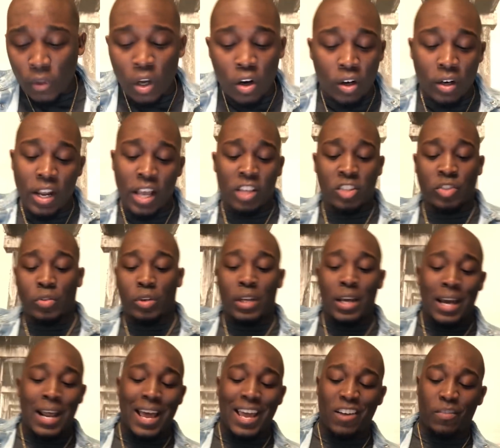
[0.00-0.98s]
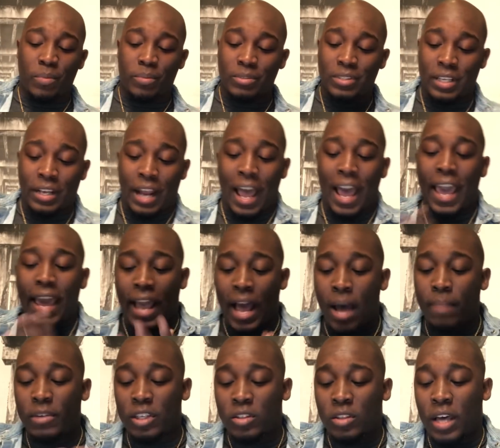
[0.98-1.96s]
Or not storyline, I hate when people say that.
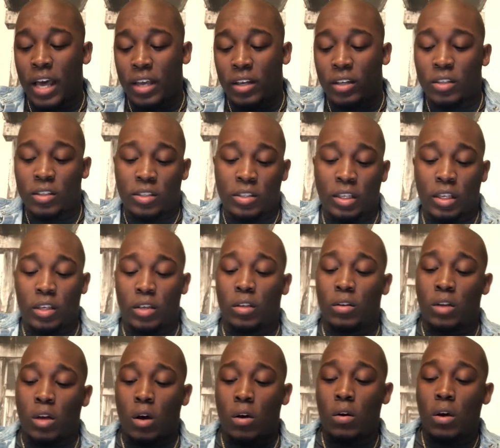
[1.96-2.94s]
I'm excited to see,